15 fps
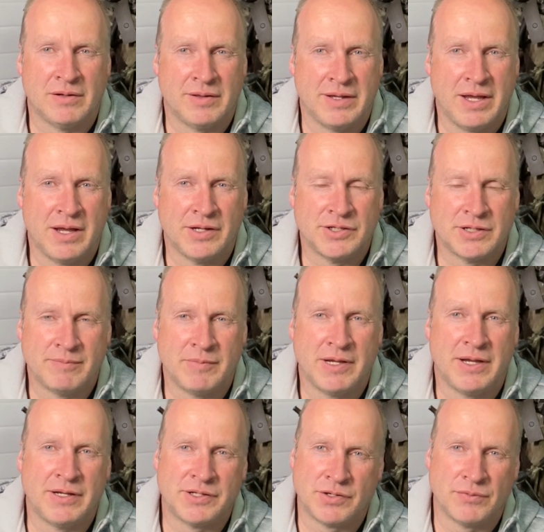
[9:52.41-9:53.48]
in the engine
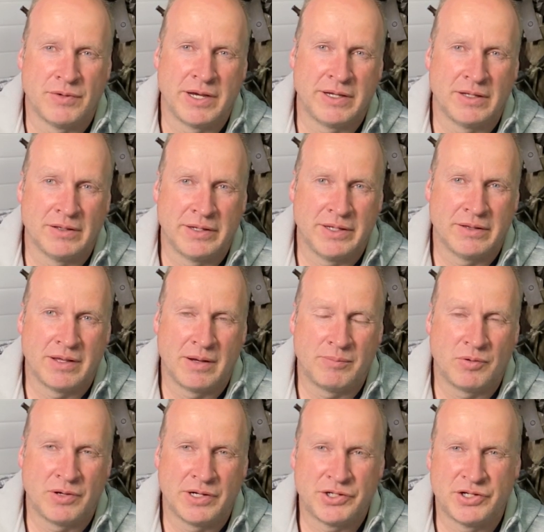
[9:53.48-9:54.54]
bay to regulate that
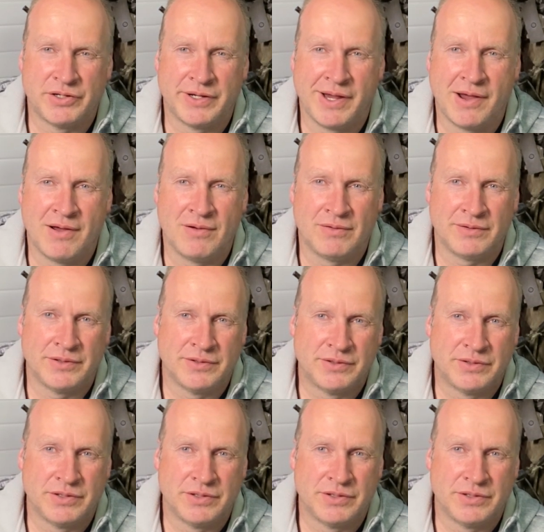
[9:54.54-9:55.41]
pressure down